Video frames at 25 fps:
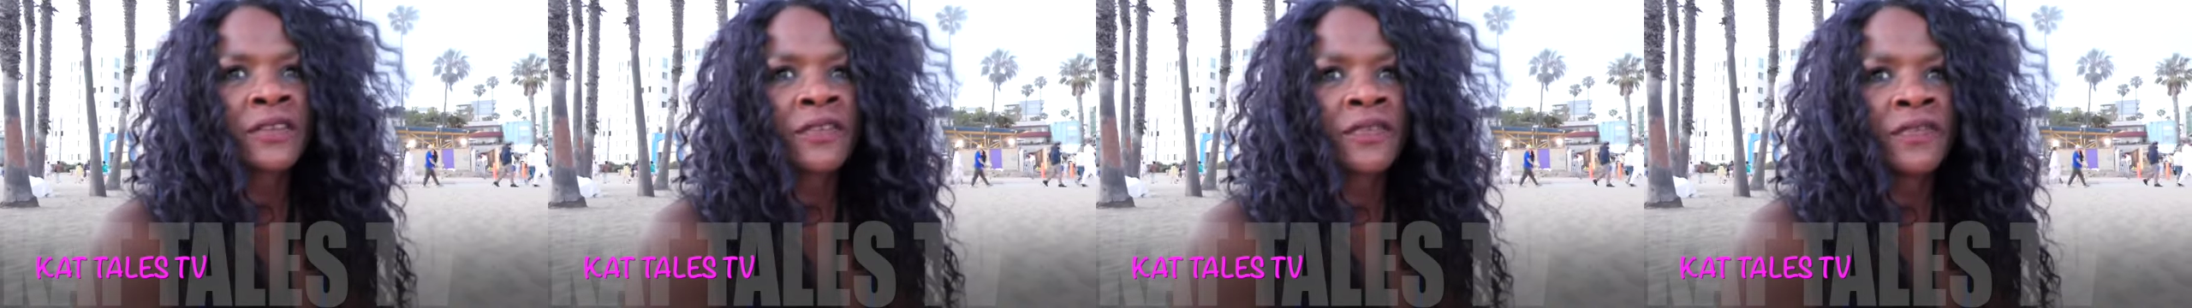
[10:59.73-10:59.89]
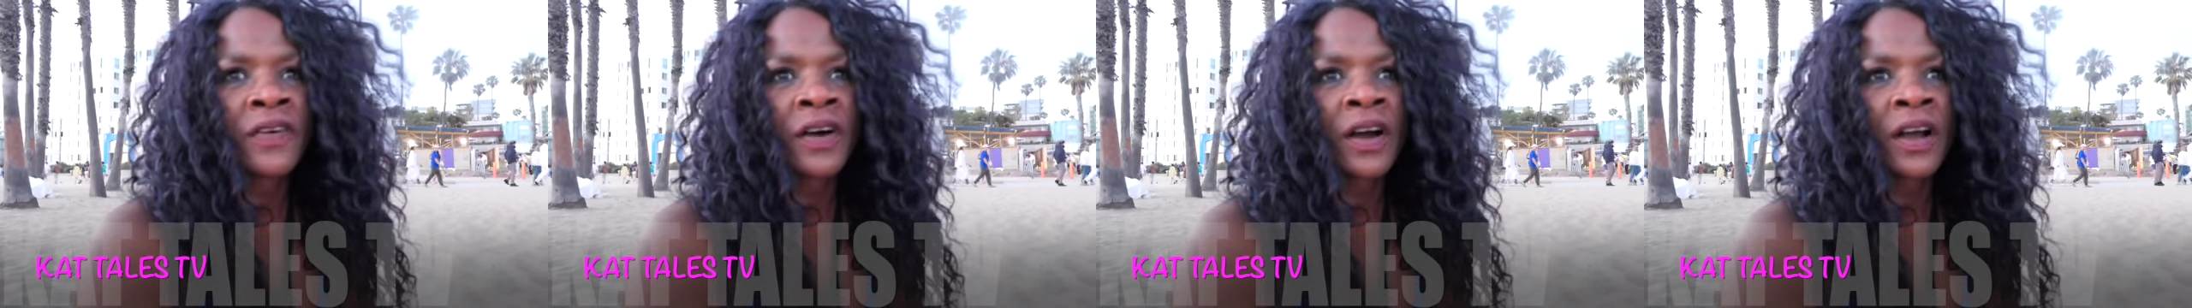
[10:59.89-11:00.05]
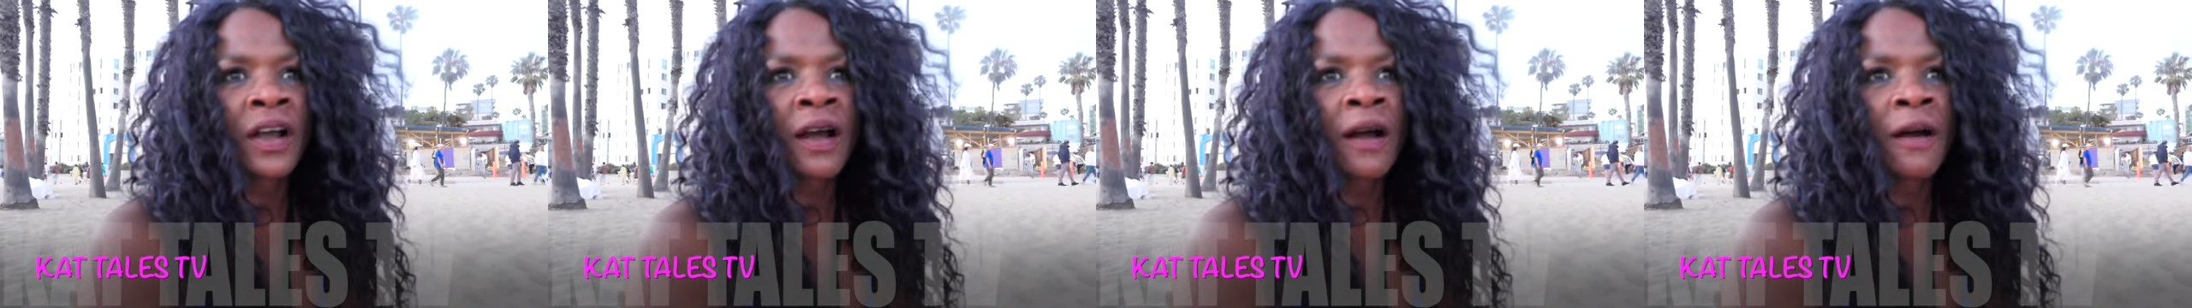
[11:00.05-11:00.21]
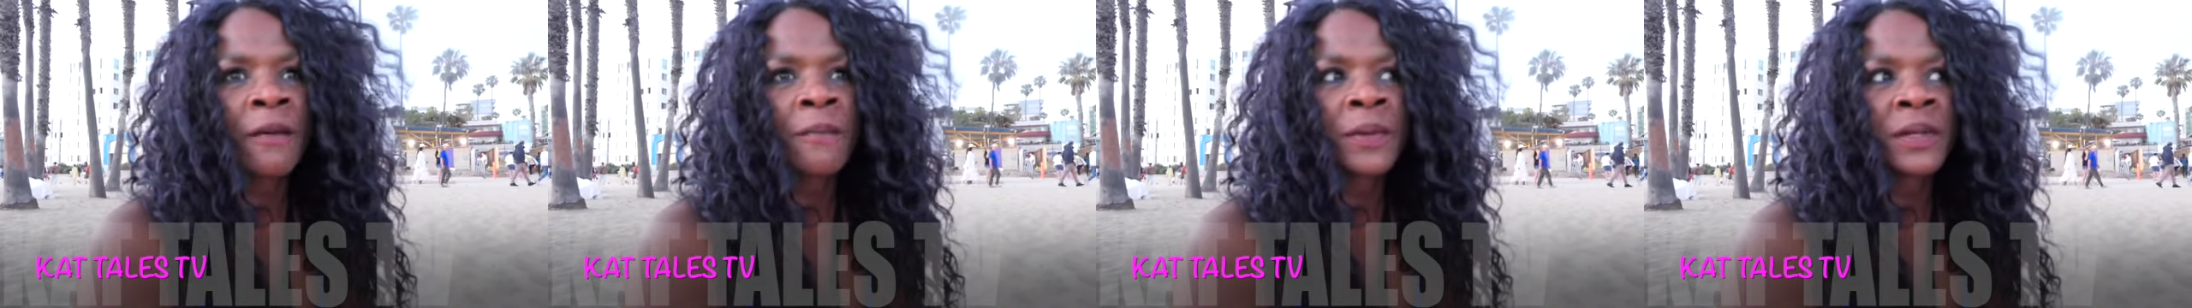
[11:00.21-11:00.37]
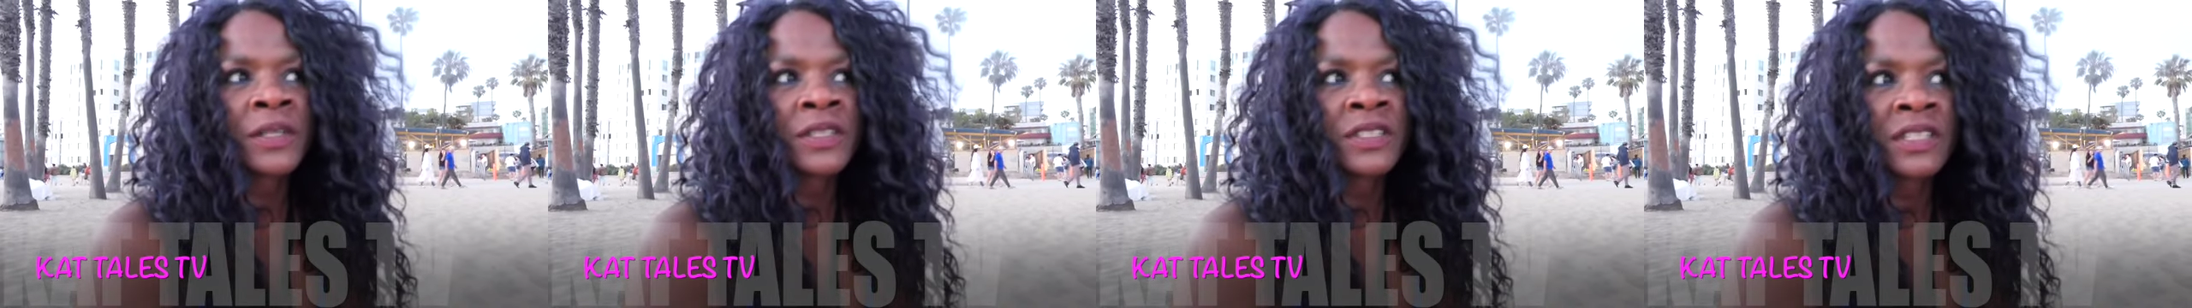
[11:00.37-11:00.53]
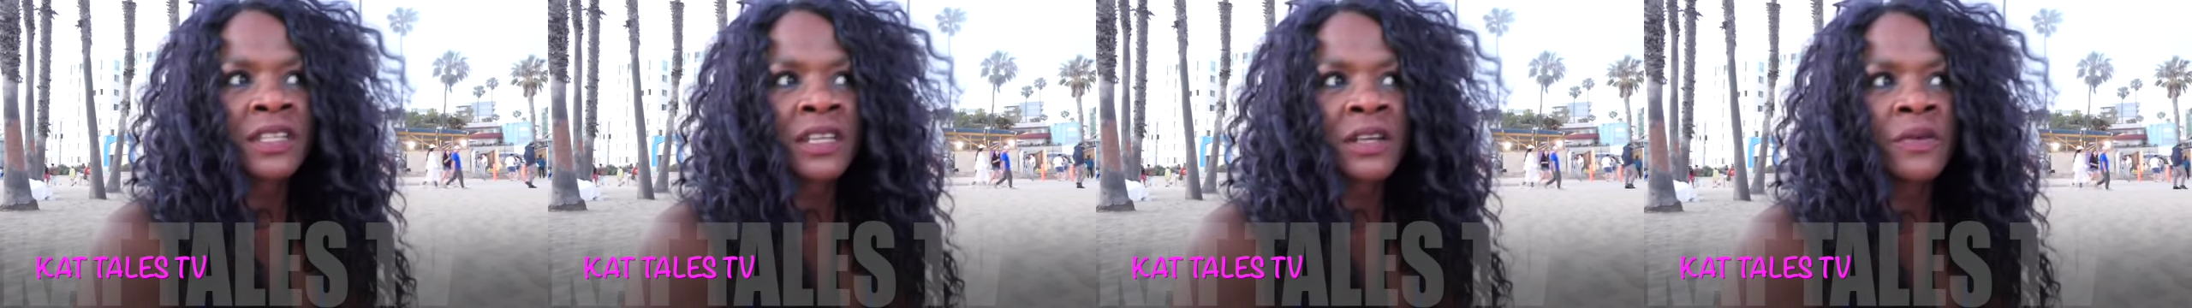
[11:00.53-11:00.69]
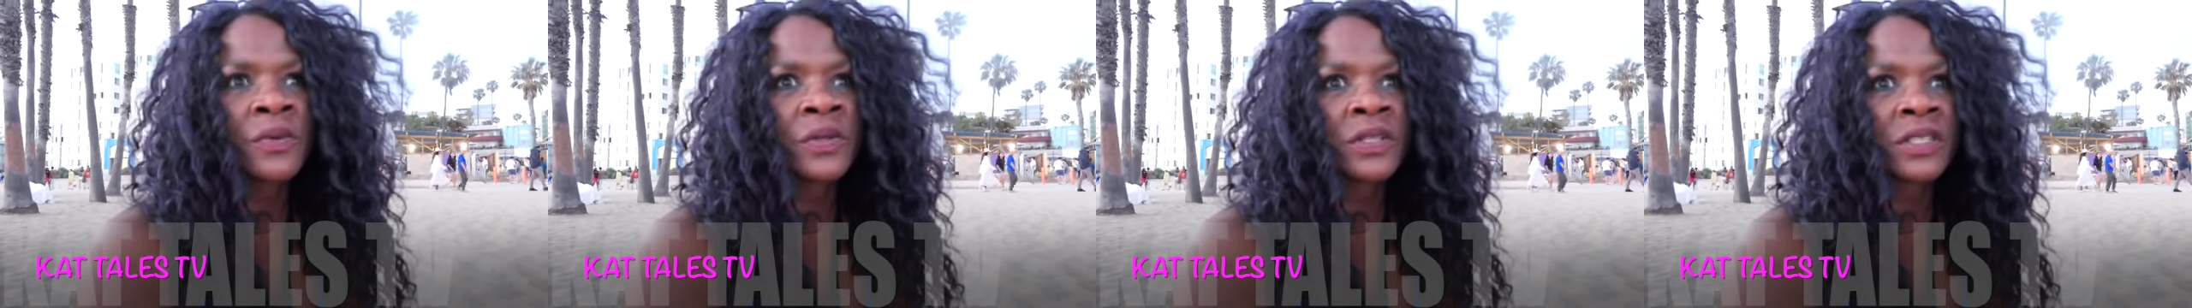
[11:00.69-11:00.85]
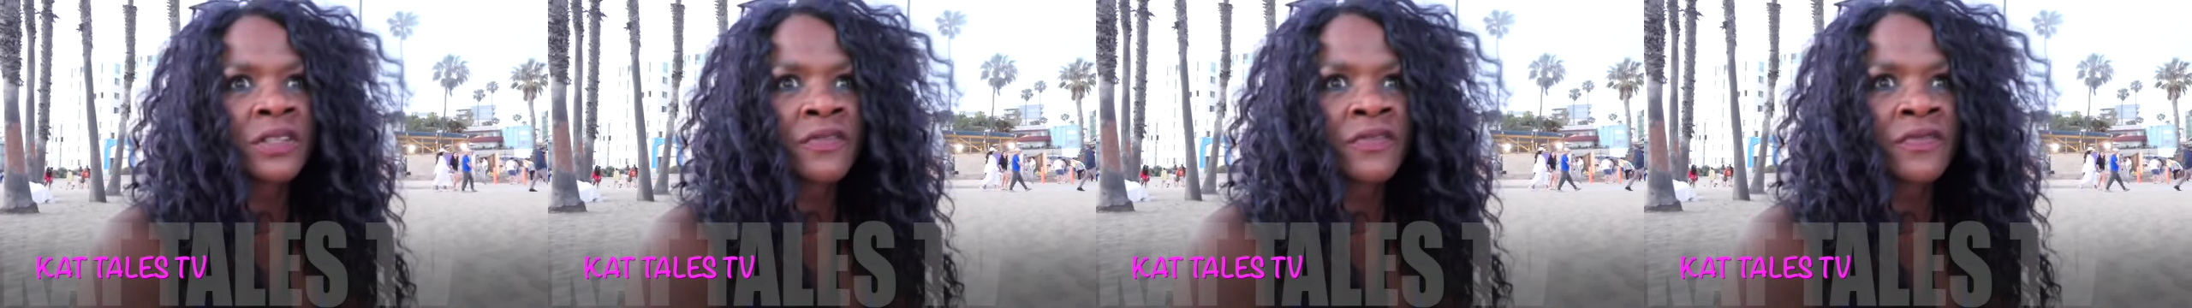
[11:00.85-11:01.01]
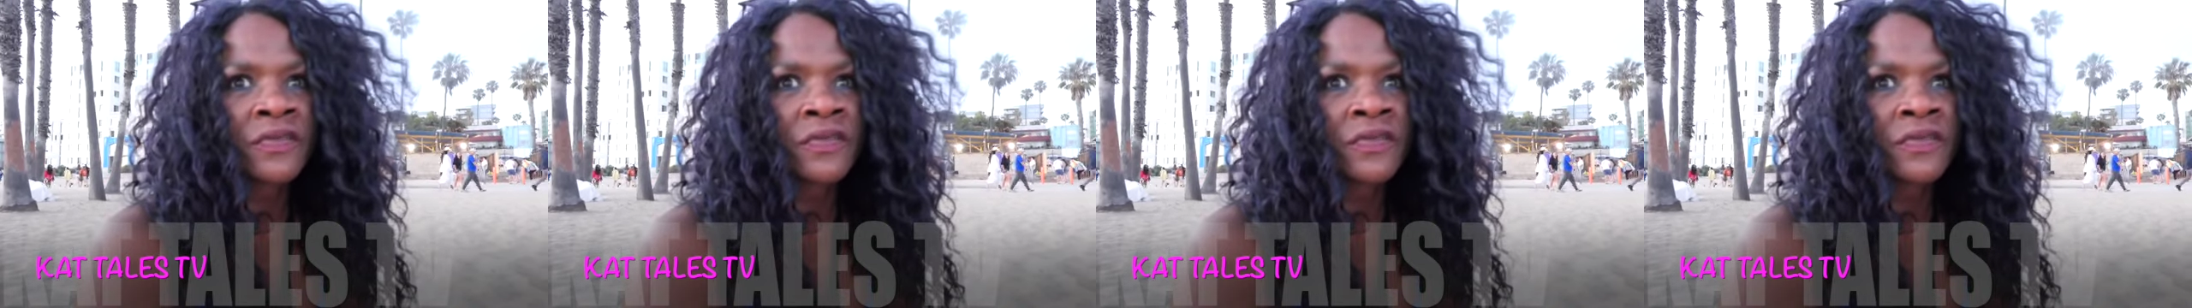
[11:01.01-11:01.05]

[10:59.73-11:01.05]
the fuck up and see what's